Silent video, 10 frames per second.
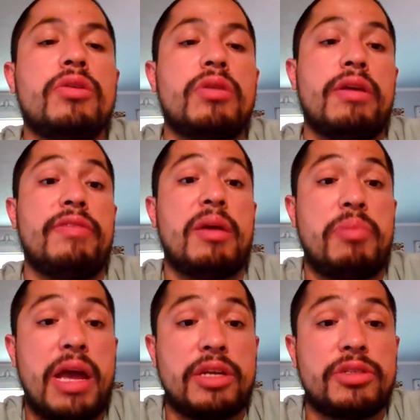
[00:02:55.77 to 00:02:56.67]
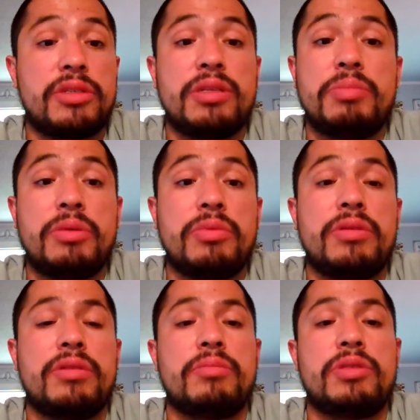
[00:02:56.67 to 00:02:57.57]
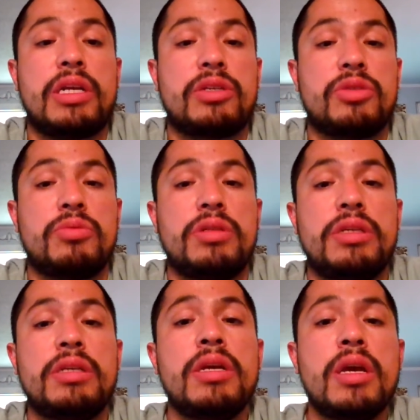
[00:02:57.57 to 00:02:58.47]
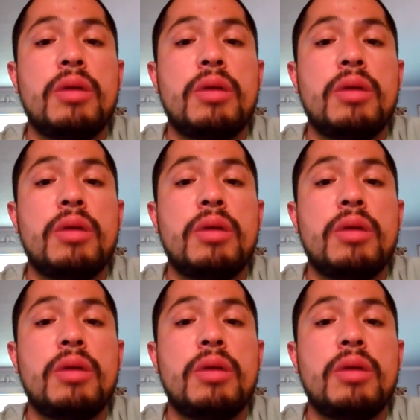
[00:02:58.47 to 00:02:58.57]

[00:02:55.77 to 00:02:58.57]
you have that passion to be with them sexually,